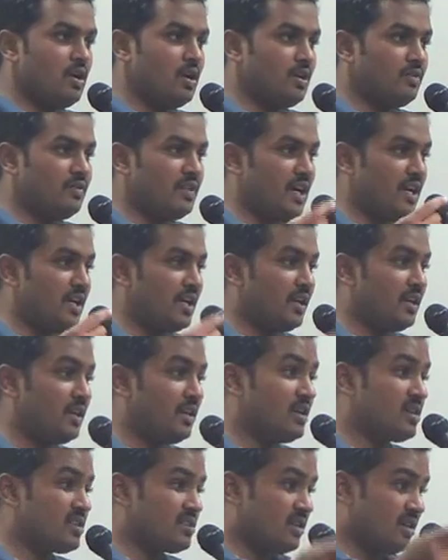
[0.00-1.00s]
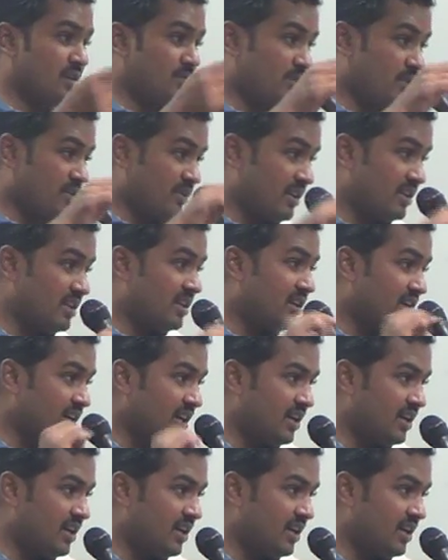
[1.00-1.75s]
or the article does not provide the